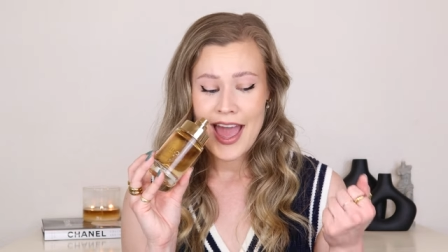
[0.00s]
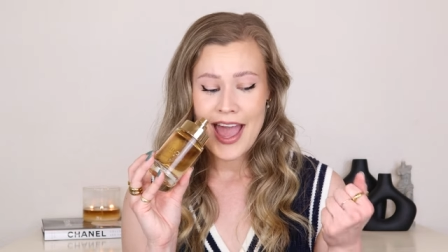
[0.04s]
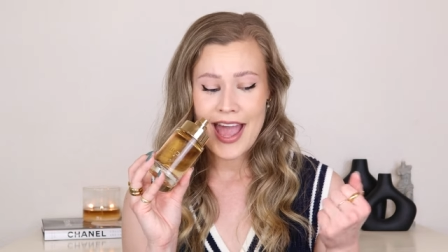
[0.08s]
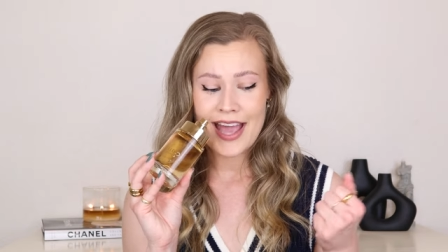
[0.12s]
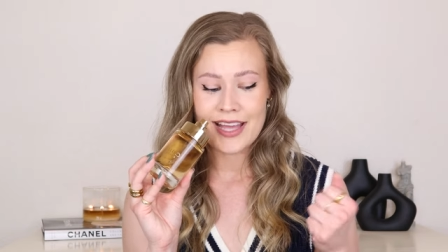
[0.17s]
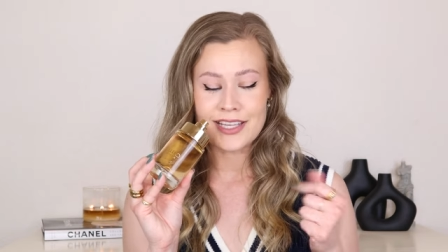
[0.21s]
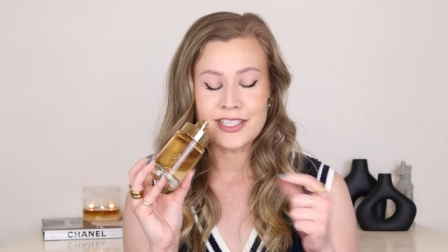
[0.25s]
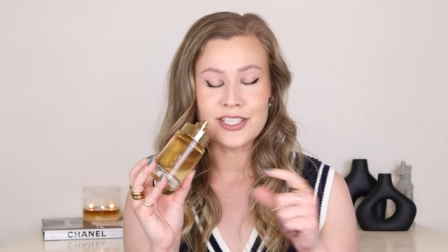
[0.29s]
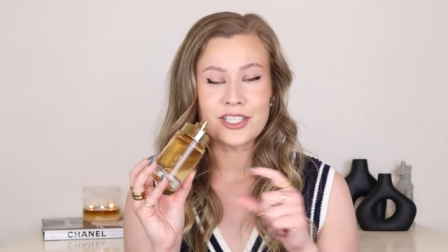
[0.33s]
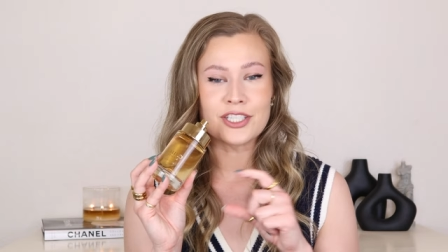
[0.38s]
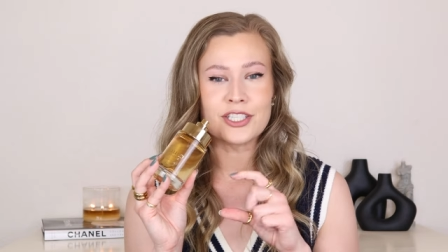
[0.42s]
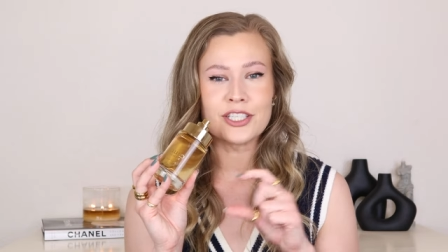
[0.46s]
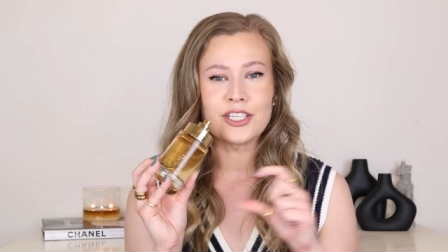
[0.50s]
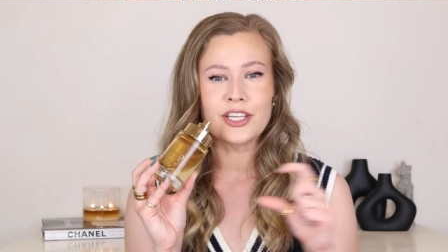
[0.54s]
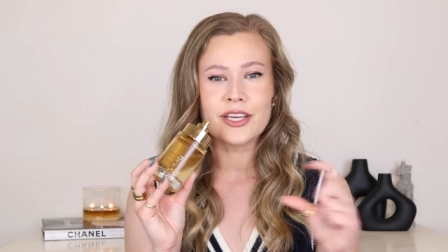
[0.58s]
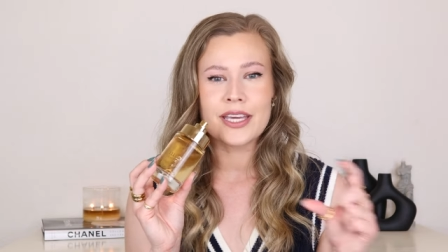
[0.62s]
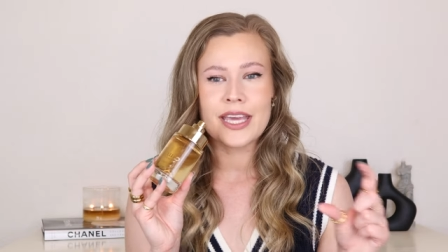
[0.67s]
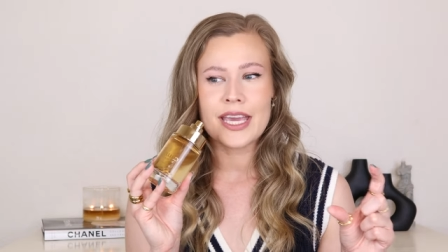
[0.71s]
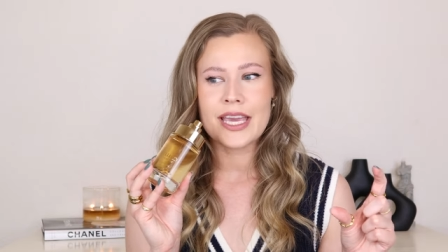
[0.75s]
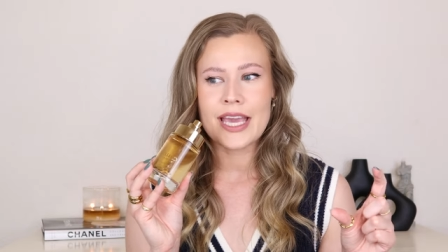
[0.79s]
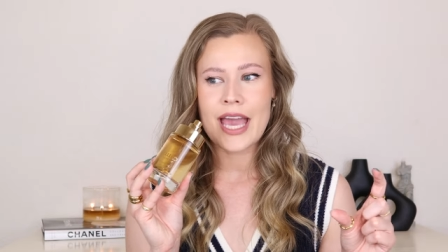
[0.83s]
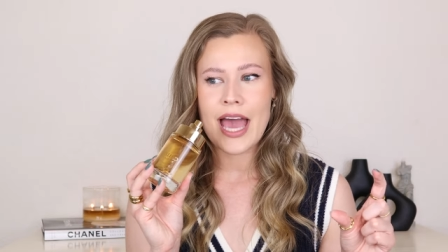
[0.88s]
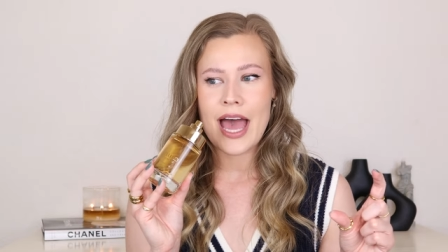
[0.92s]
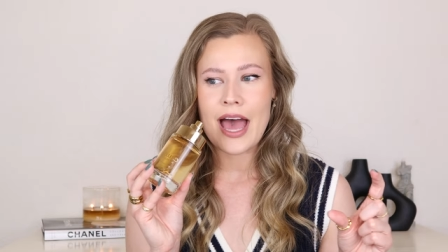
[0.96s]
and
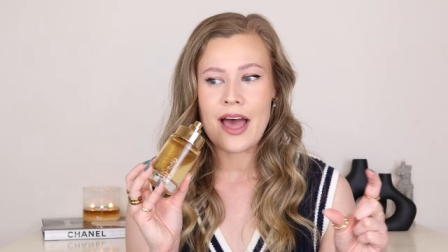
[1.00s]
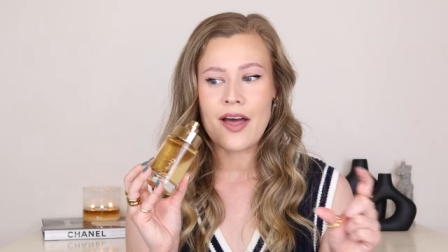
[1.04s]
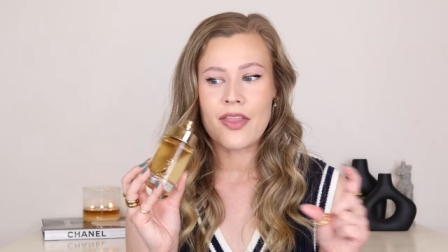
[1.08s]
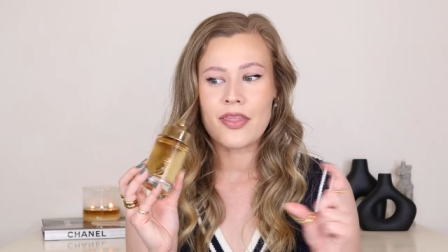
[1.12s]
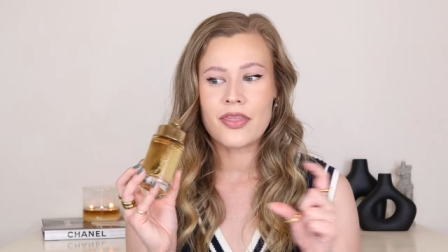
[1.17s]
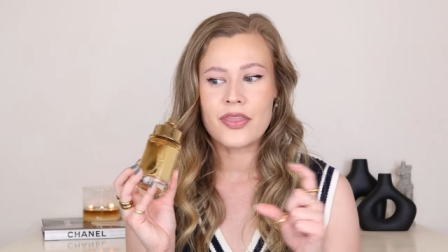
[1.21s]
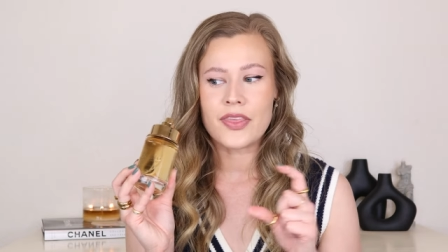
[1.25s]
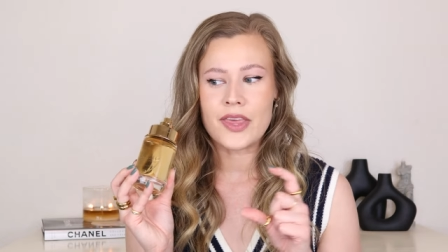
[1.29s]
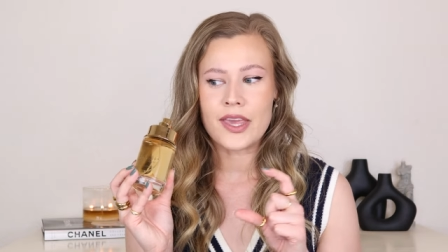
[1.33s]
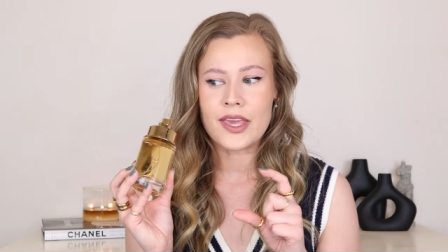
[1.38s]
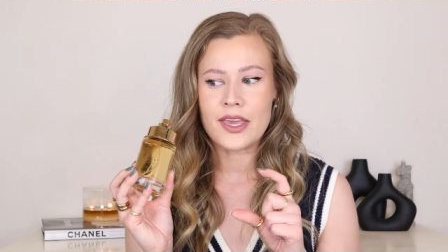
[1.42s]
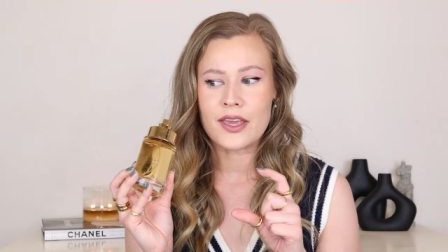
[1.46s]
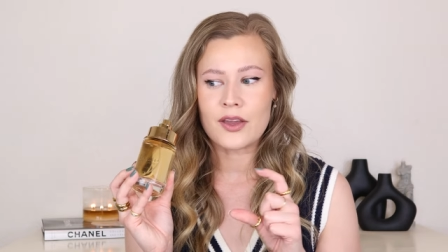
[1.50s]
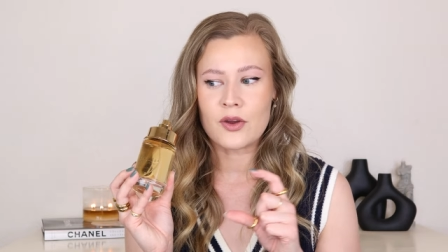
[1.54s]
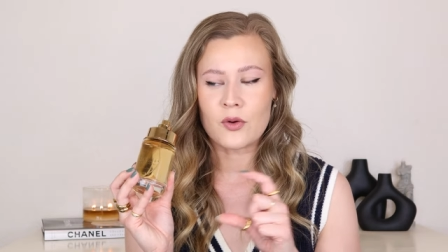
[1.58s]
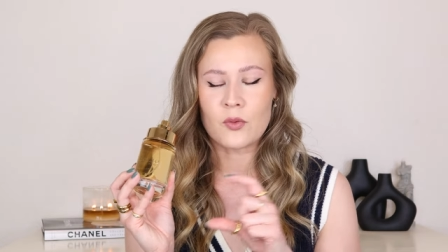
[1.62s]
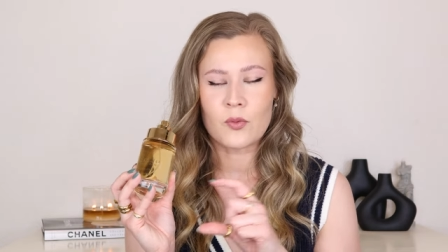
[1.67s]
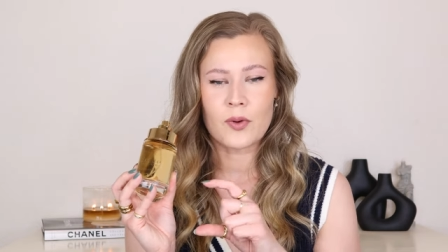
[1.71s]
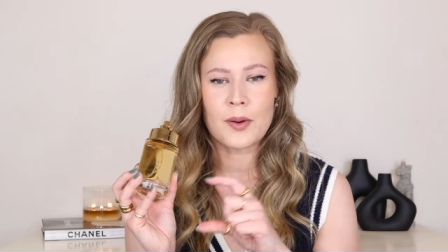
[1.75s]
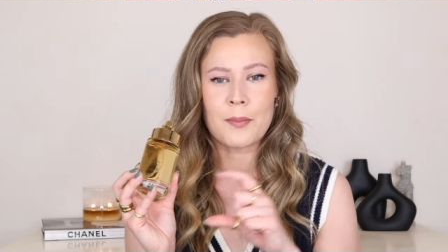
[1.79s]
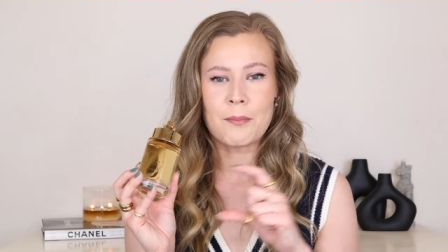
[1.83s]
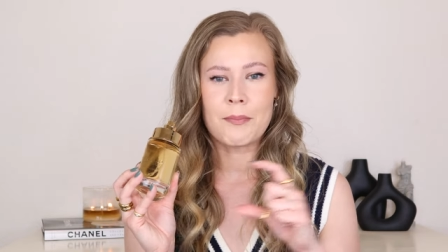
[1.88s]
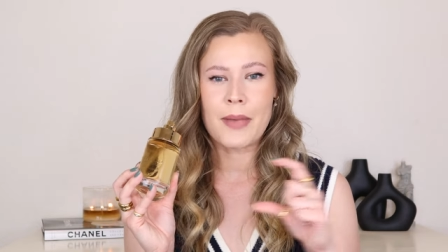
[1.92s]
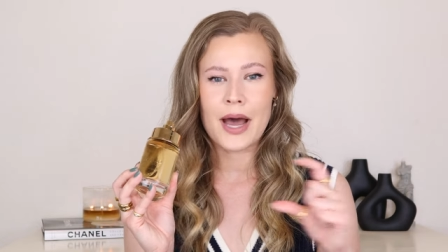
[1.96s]
looking at the
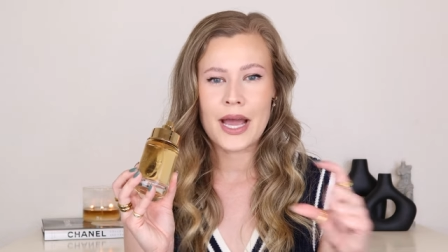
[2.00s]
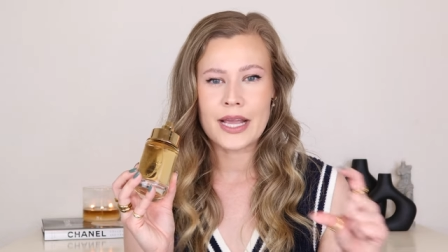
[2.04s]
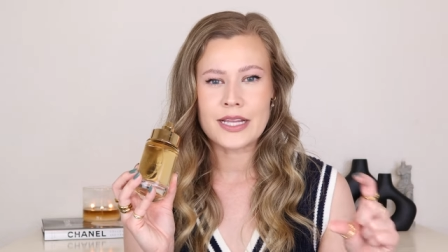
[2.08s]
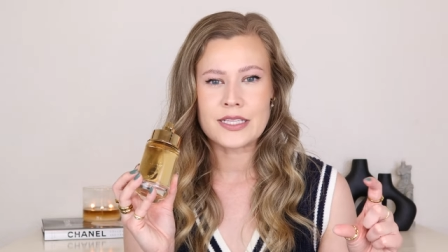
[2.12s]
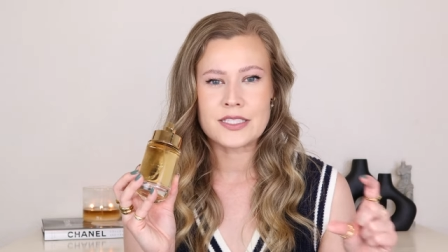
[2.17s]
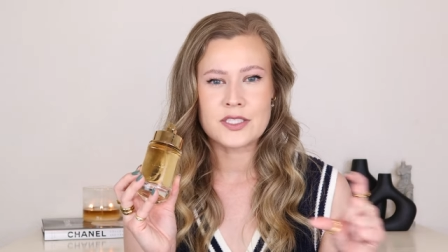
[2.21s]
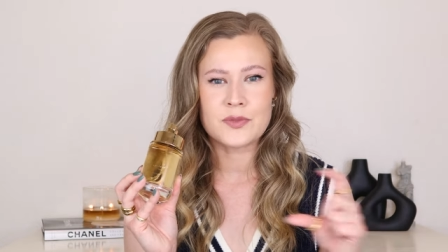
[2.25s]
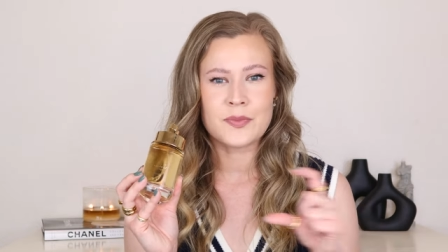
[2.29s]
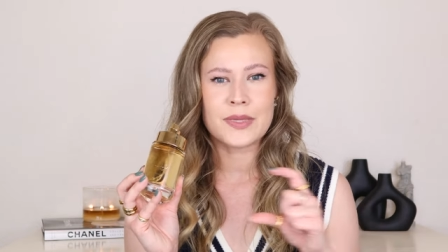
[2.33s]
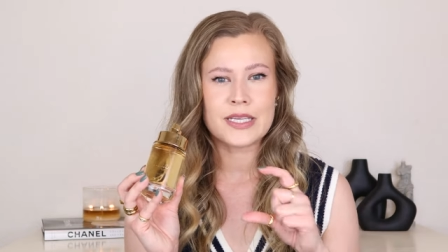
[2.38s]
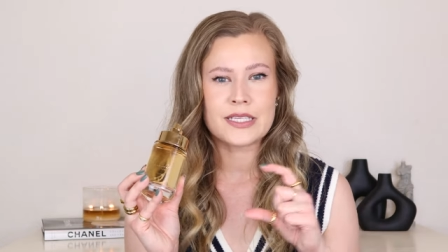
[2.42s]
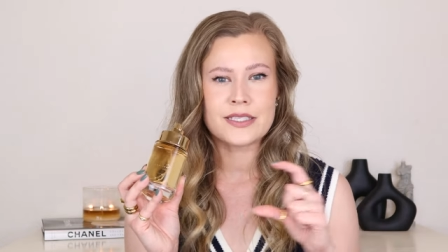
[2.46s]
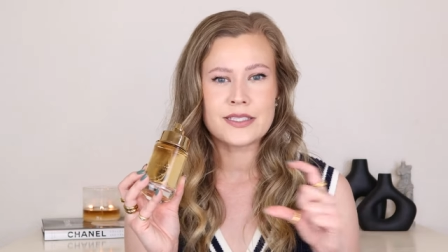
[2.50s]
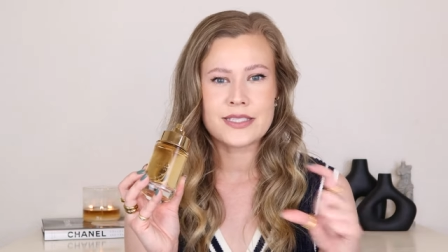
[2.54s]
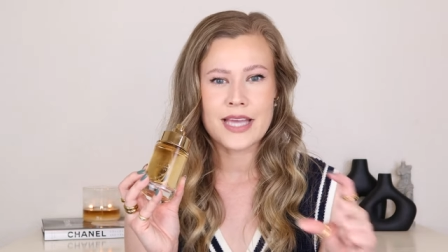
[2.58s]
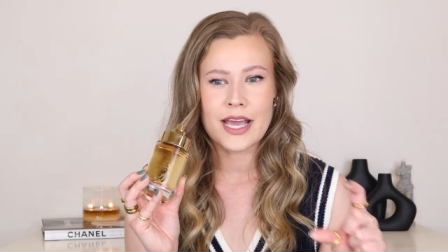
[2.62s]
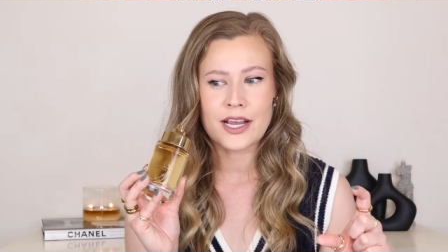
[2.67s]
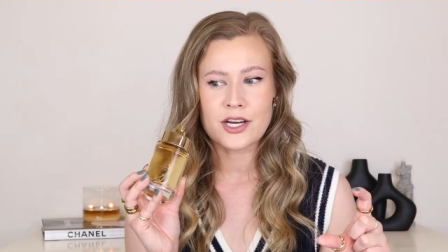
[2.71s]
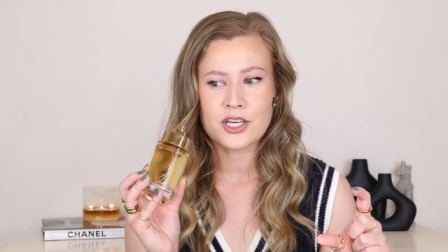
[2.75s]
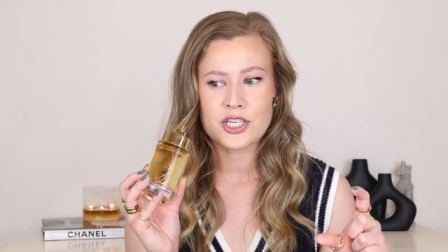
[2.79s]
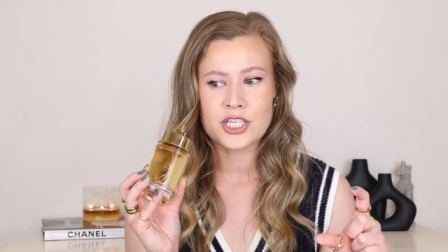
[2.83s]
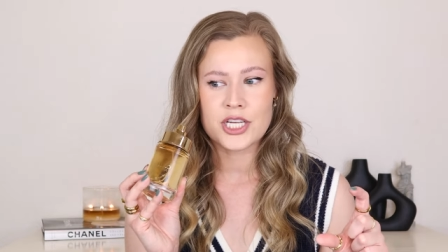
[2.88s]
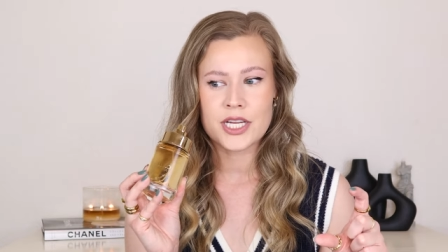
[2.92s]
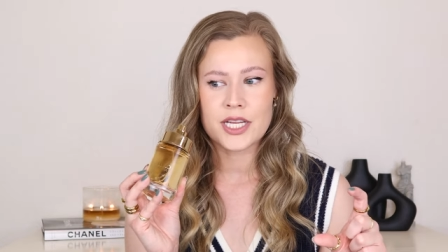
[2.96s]
reminds me
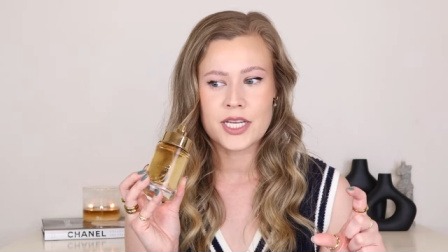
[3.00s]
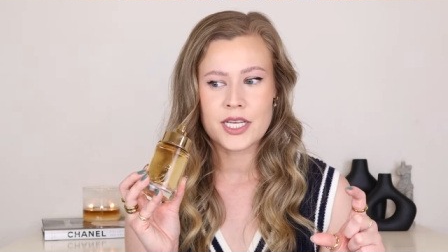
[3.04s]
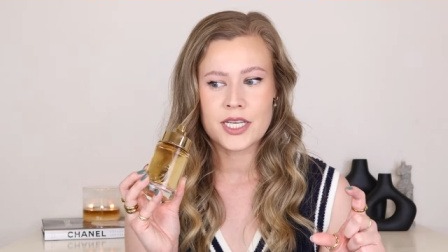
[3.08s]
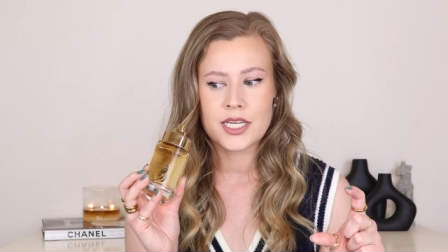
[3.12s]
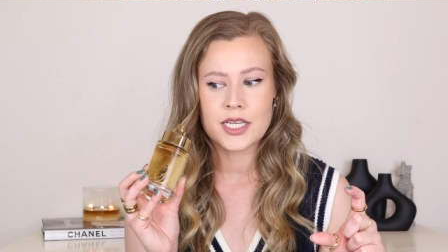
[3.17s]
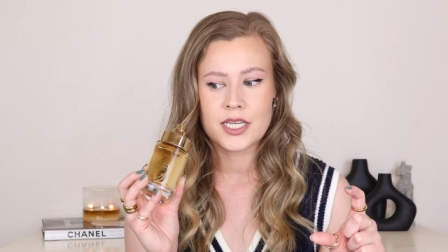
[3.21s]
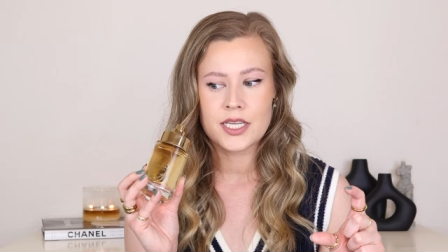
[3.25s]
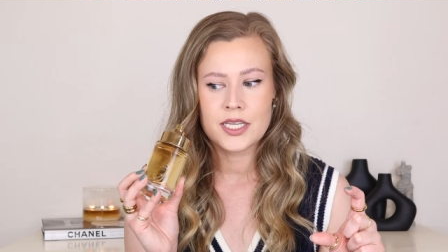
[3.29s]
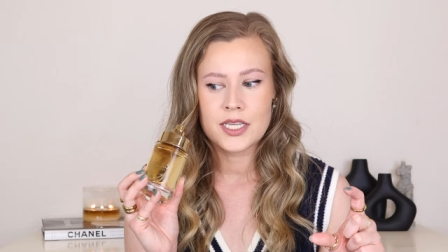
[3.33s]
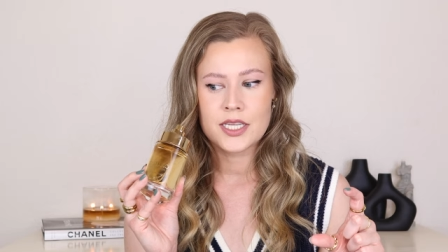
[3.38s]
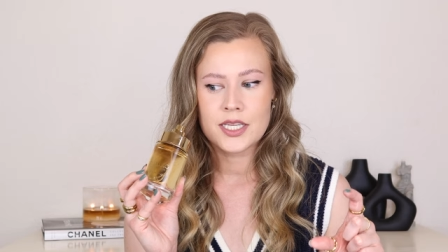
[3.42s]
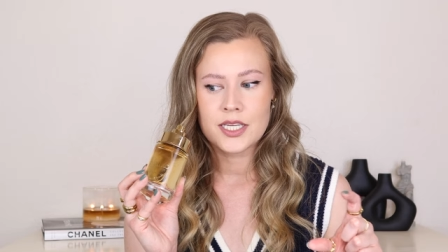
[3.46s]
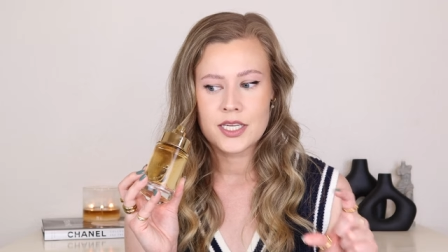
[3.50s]
section